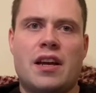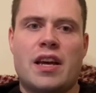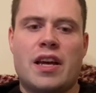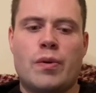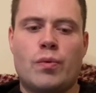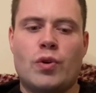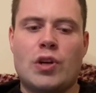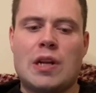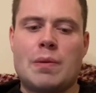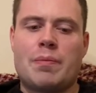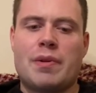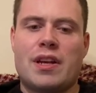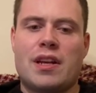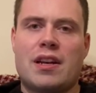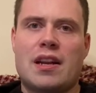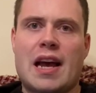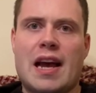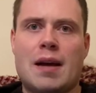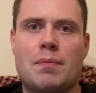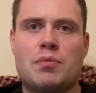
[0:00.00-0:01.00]
it would have
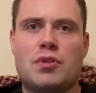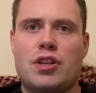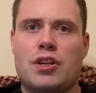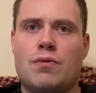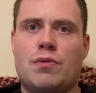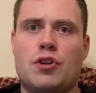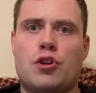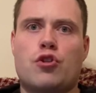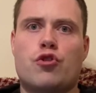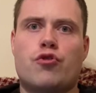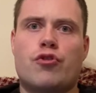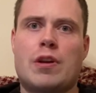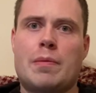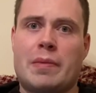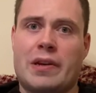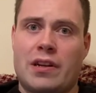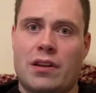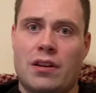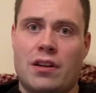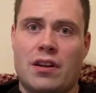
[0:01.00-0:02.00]
been absolutely
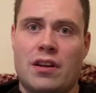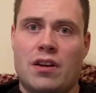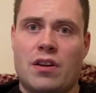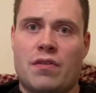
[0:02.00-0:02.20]
criminal